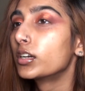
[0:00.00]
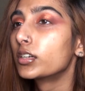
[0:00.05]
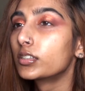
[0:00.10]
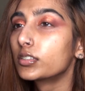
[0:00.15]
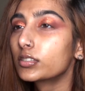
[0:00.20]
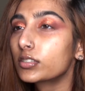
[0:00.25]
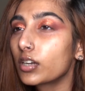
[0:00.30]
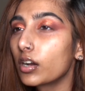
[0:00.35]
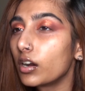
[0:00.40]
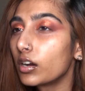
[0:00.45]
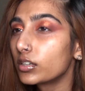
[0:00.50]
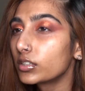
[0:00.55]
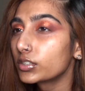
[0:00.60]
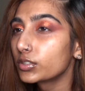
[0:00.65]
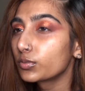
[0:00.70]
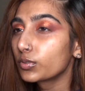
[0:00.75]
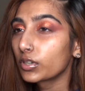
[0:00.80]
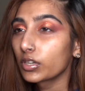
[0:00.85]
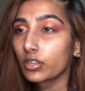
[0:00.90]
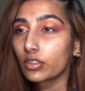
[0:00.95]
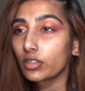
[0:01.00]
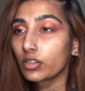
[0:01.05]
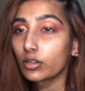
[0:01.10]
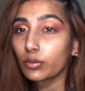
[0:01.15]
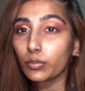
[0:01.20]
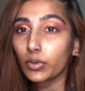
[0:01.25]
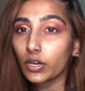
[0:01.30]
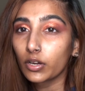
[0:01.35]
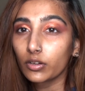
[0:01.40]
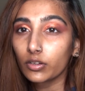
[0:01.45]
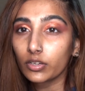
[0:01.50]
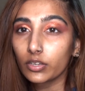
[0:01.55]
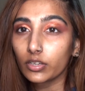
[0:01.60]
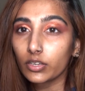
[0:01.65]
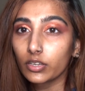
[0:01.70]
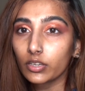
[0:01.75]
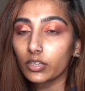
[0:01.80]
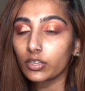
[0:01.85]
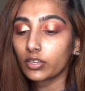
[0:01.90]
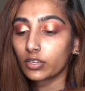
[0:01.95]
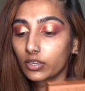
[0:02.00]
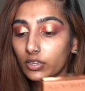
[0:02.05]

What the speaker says: Just can't do anything about it.